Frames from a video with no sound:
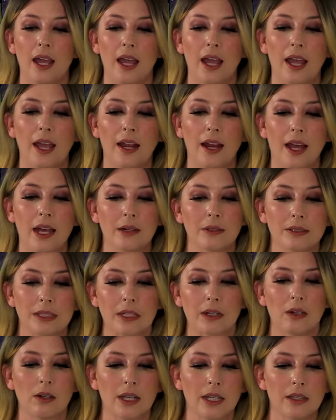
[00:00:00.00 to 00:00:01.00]
And I was
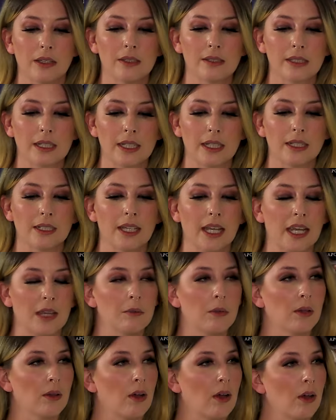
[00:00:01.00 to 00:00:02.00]
like, okay, this kid
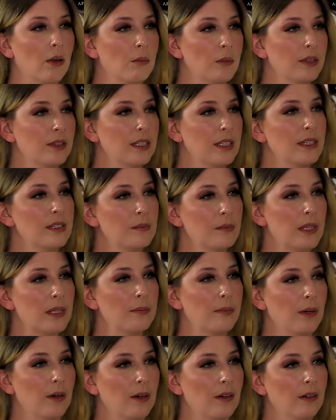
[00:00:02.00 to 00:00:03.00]
came along with these
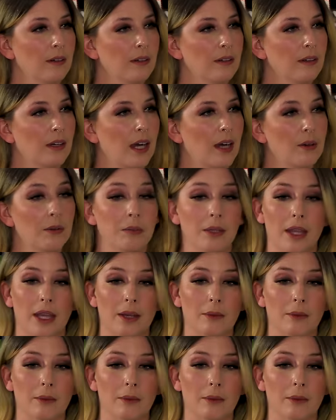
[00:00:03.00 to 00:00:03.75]
people. I would be